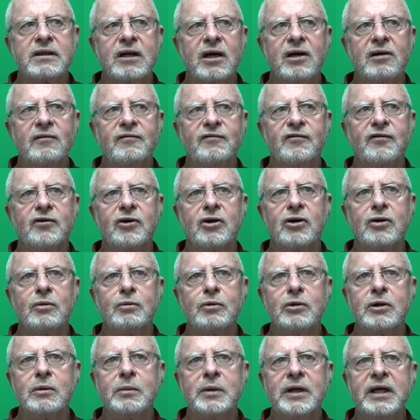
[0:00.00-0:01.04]
how far
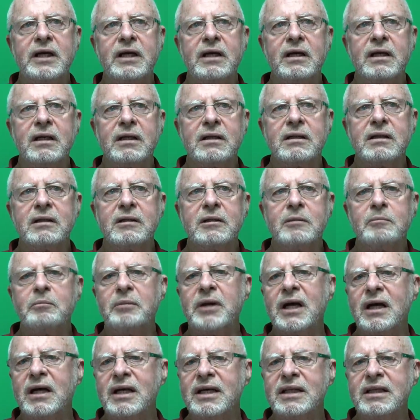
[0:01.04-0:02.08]
were we
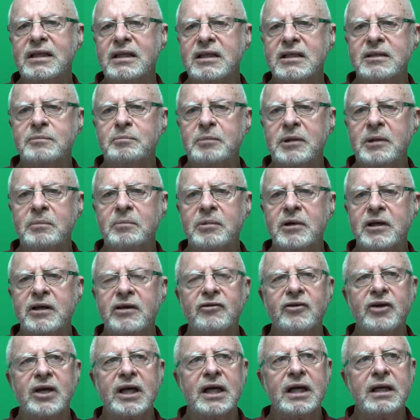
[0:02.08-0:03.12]
behind these people
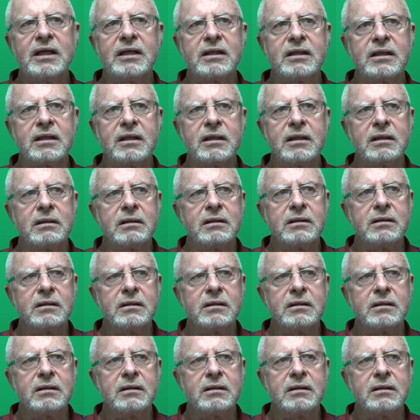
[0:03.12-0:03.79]
in reality?